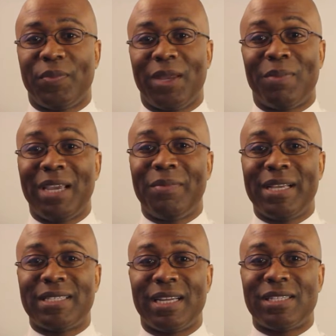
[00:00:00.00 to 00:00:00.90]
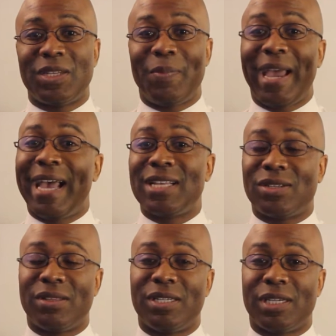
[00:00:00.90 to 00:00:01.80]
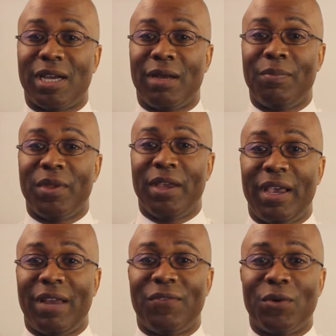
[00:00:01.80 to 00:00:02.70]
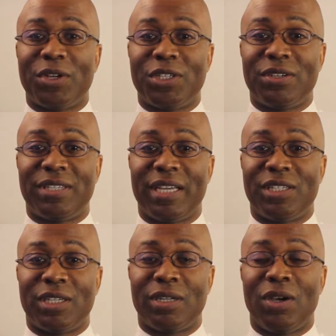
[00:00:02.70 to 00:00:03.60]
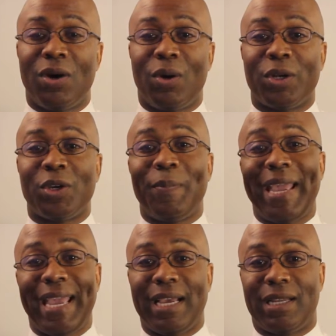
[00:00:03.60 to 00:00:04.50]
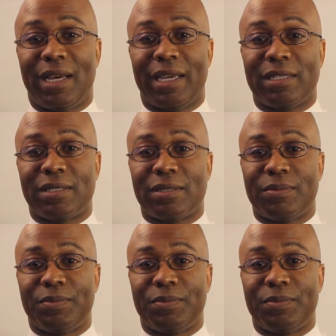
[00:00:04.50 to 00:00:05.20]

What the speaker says: it might make sense to pass on the job and focus your attention on your paying clients.